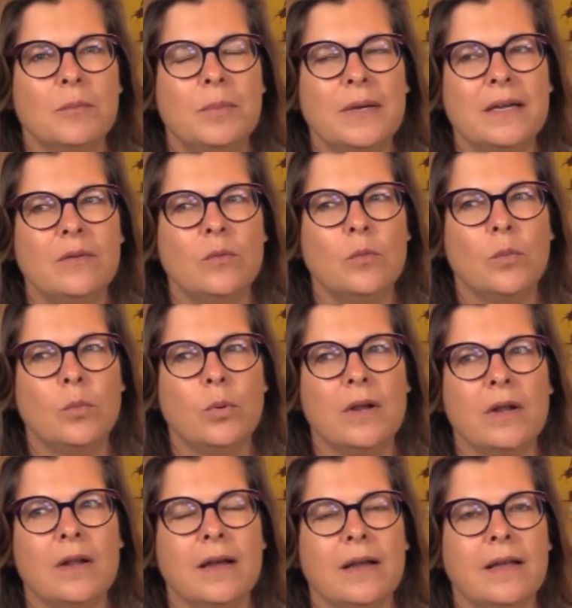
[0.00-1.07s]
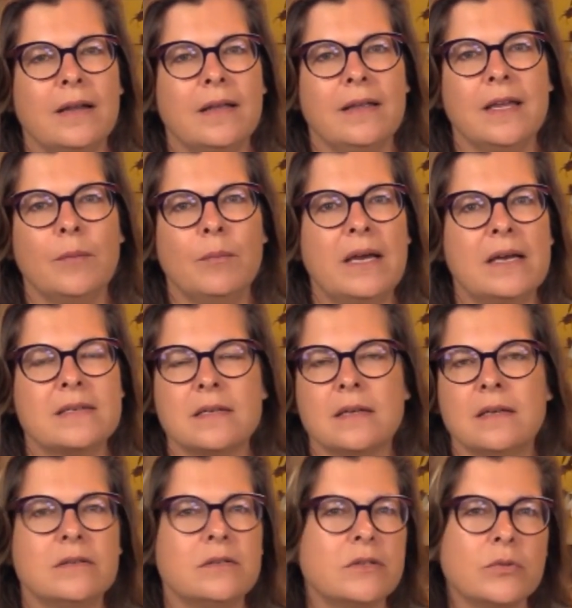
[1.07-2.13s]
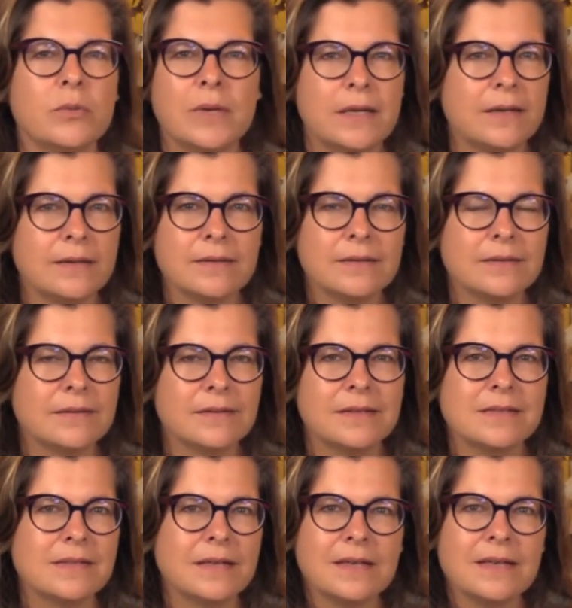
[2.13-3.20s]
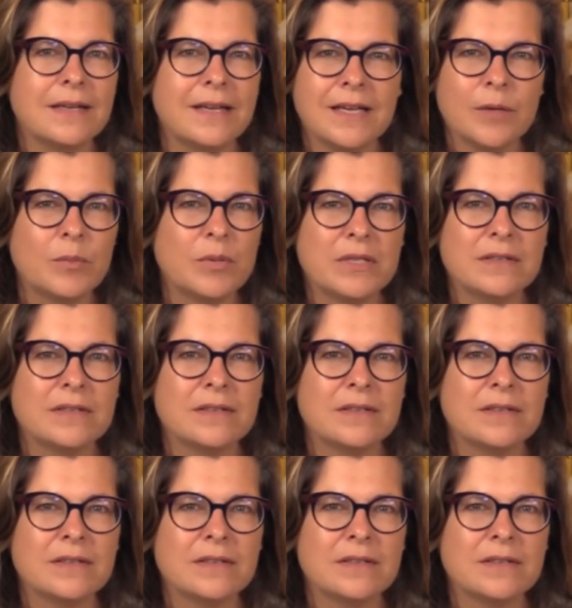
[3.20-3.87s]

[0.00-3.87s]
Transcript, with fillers: but we're not going to get past 120. That's not going to happen.